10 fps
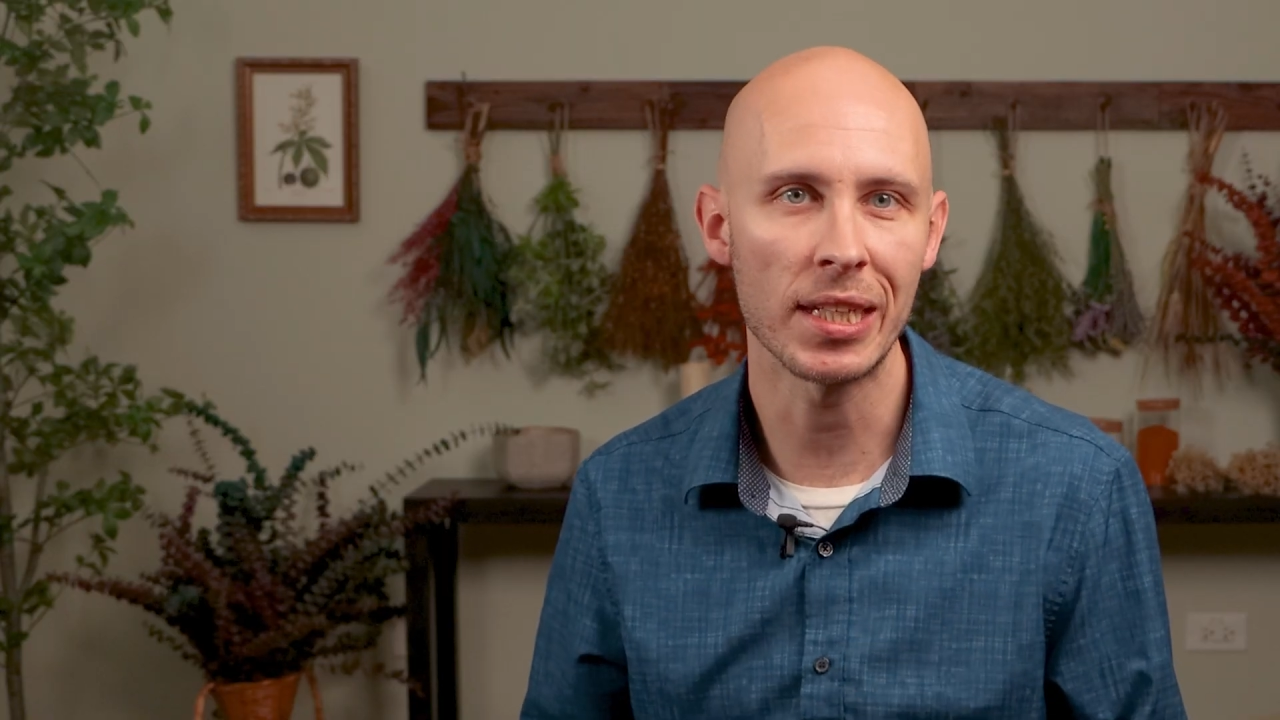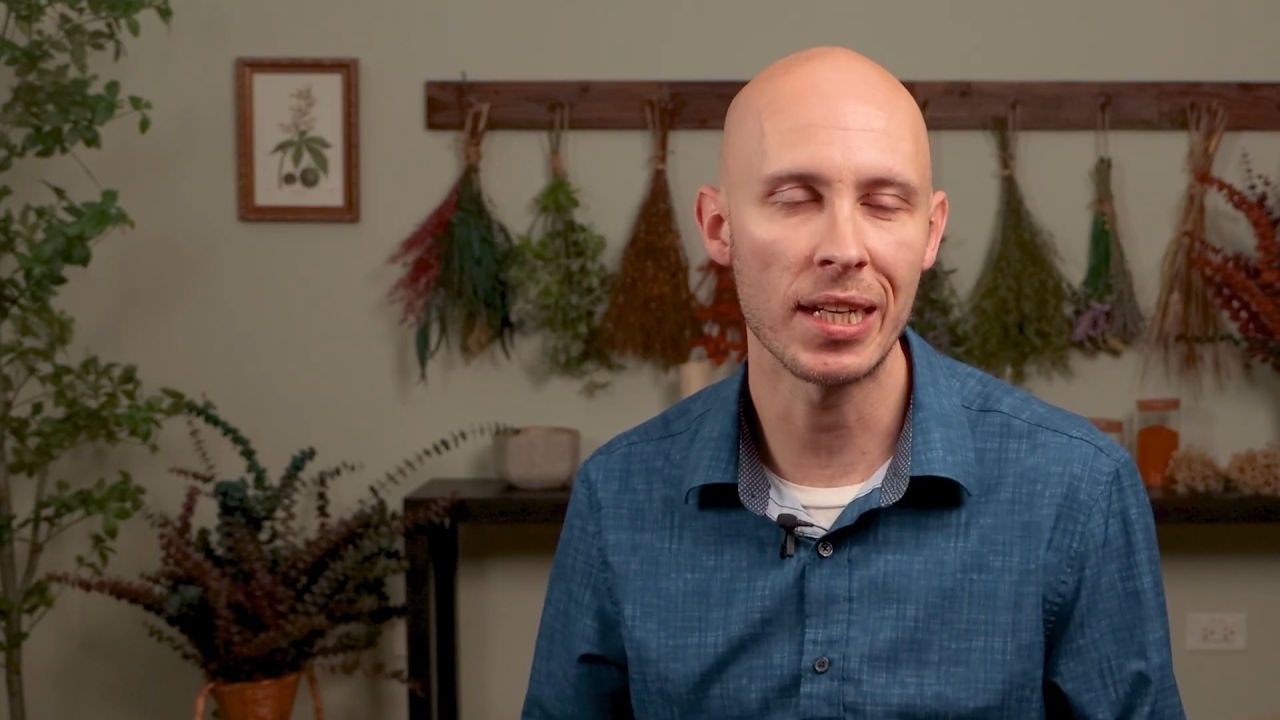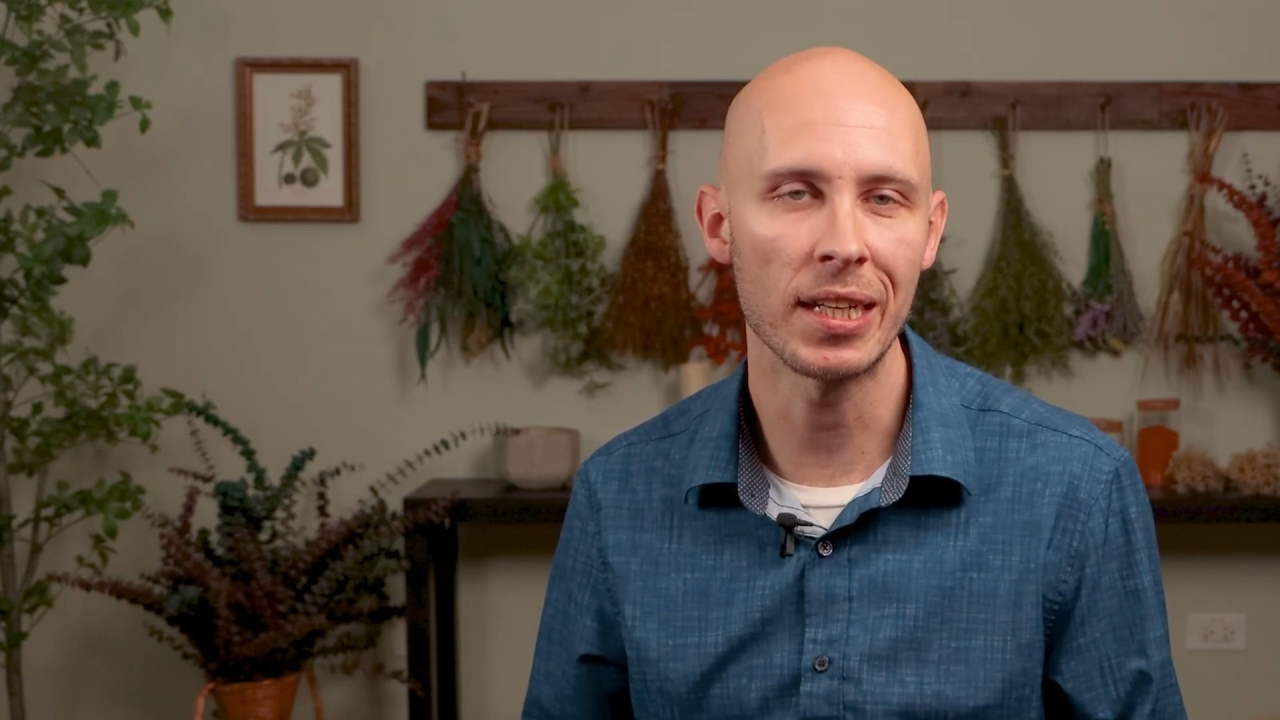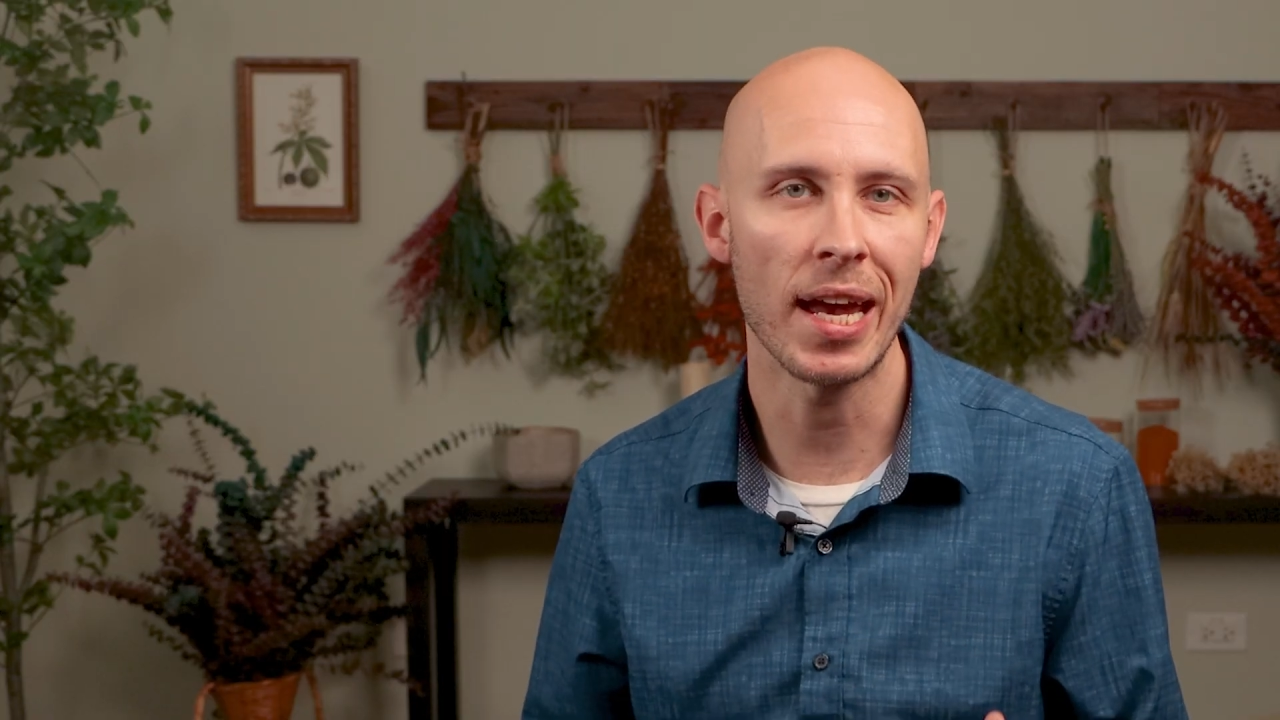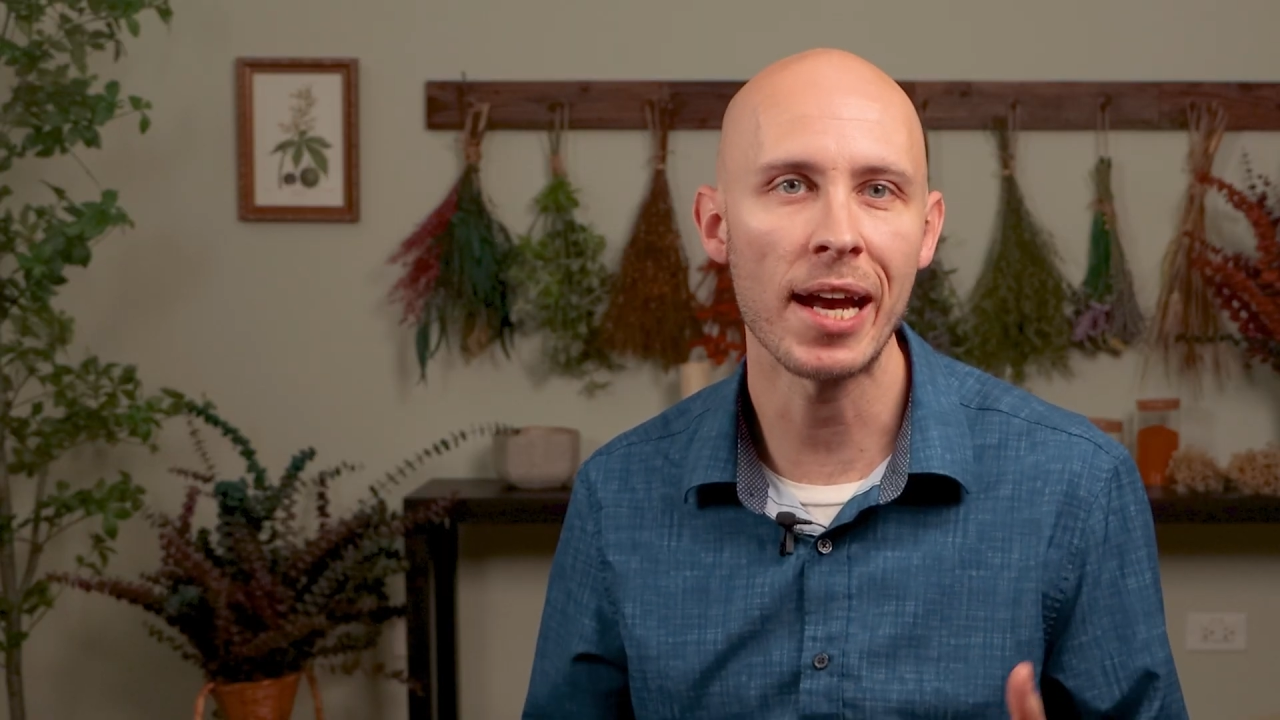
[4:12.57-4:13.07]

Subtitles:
and getting